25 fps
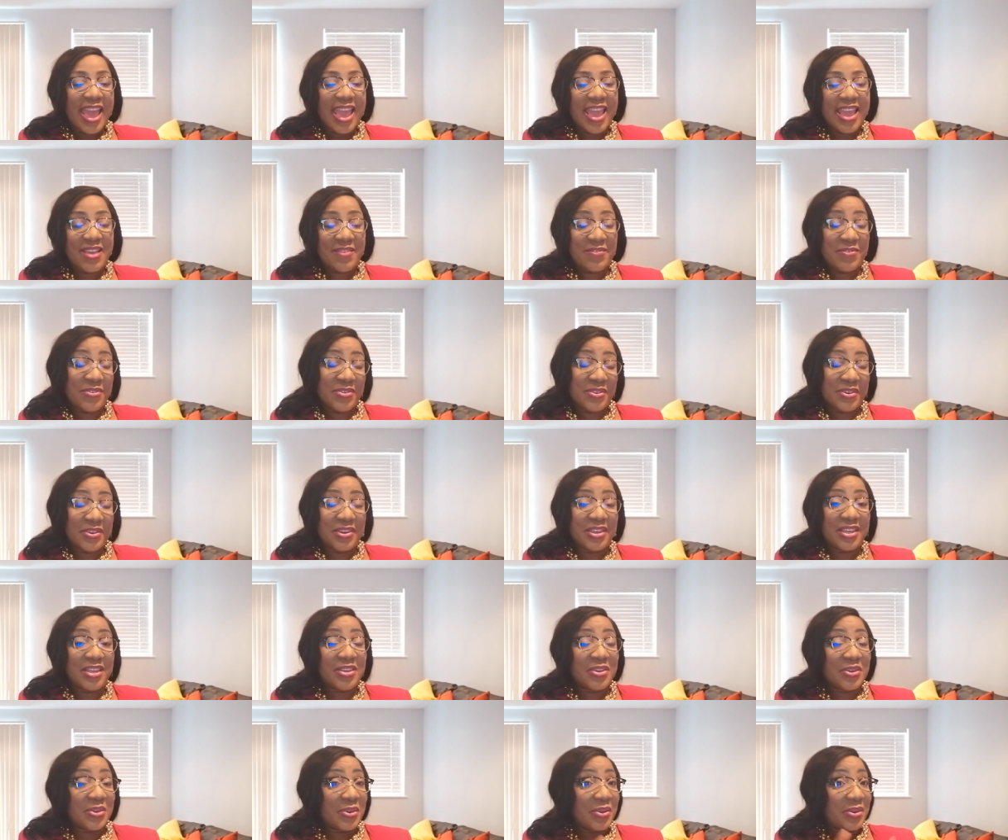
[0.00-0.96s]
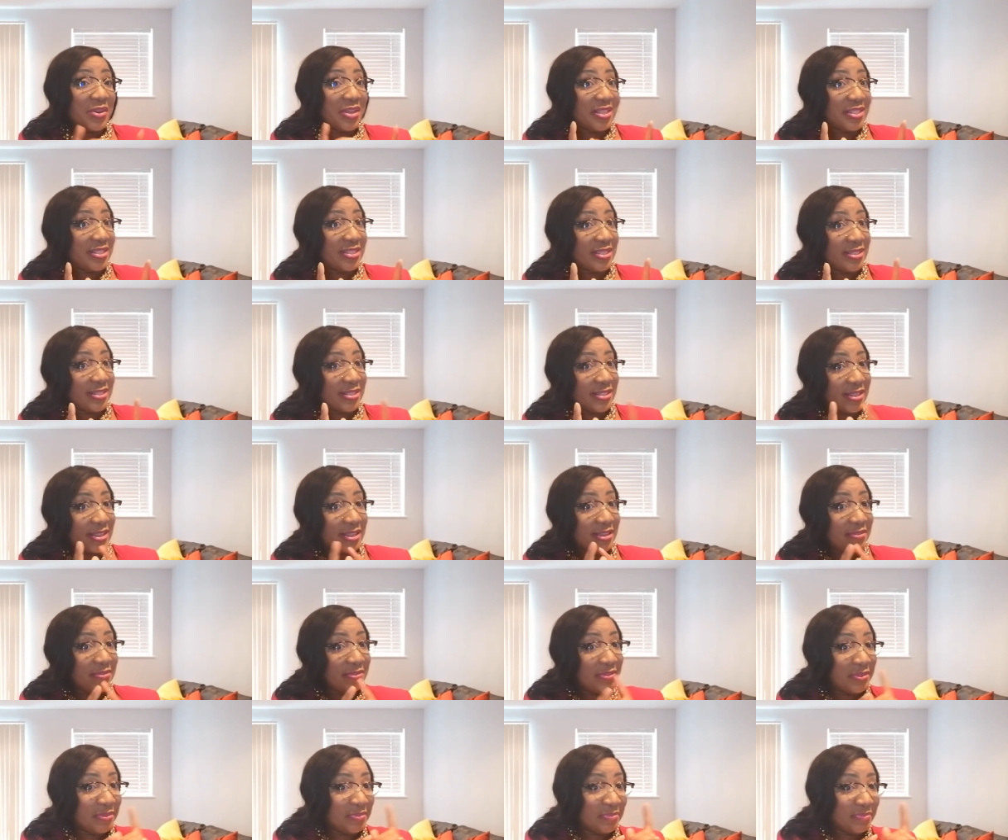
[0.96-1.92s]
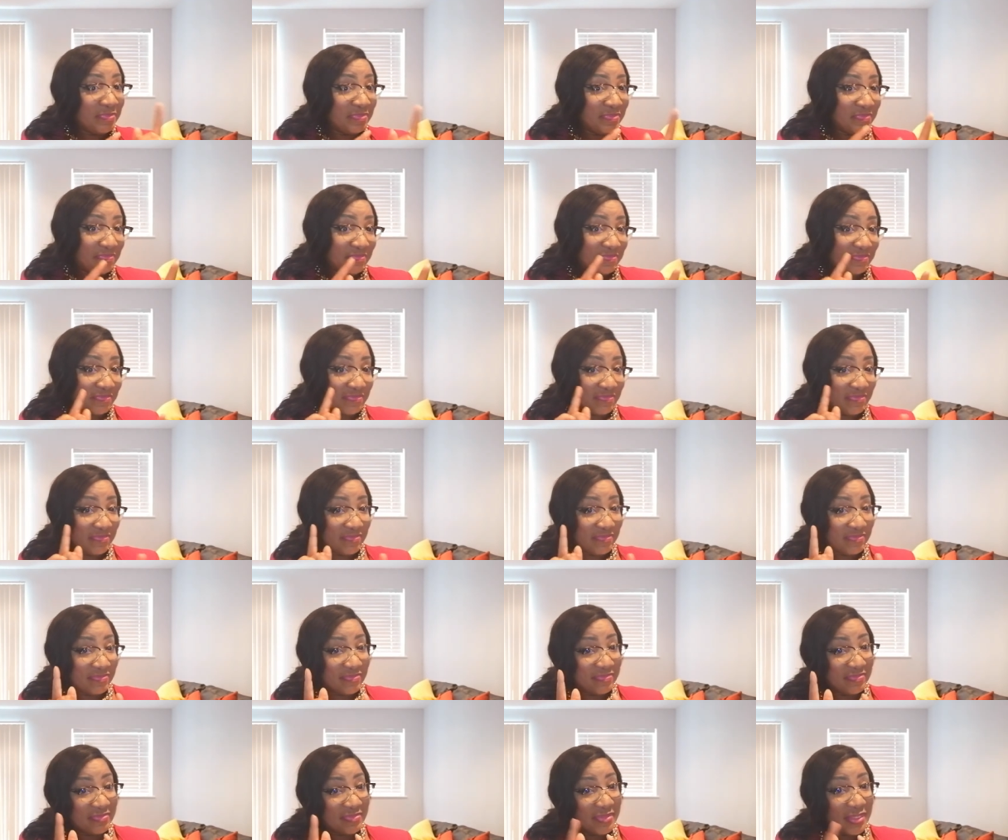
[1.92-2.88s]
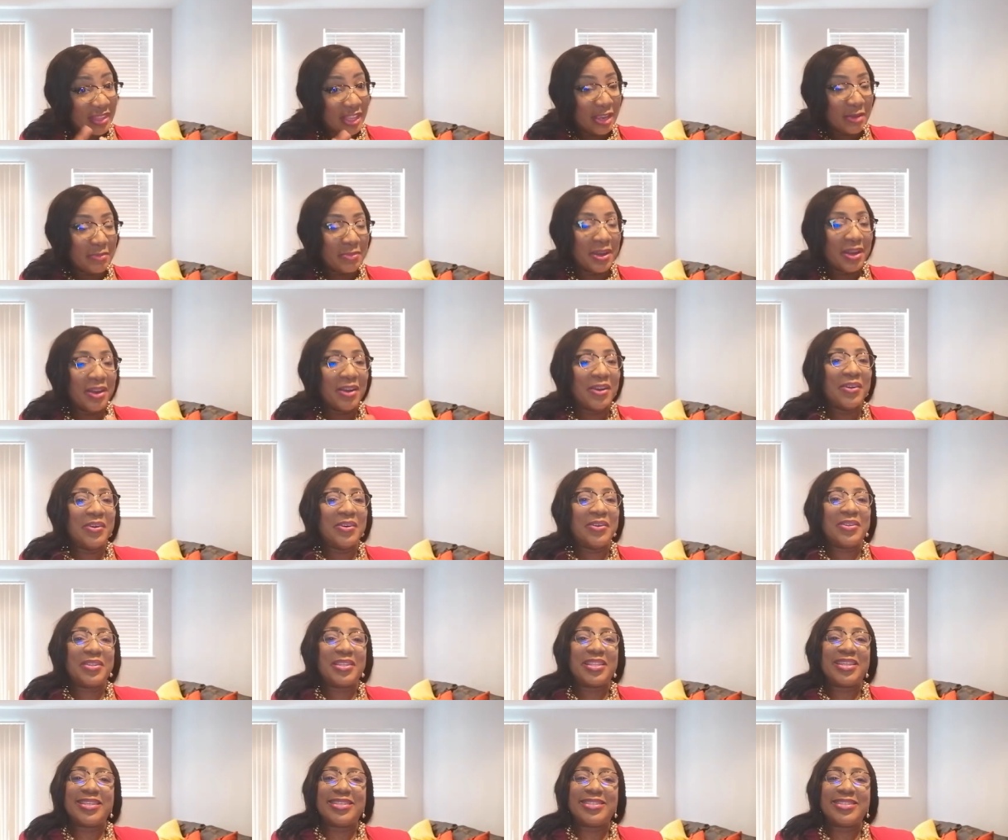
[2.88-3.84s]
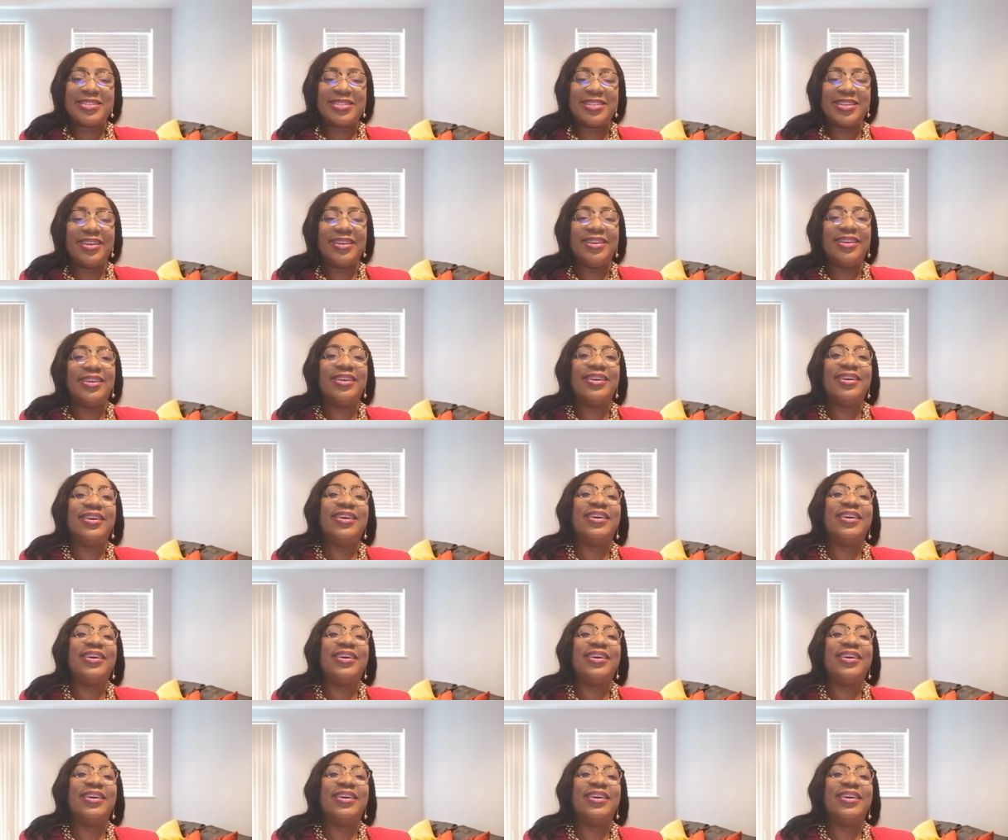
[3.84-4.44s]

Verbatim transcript: If you're inquisitive about all this,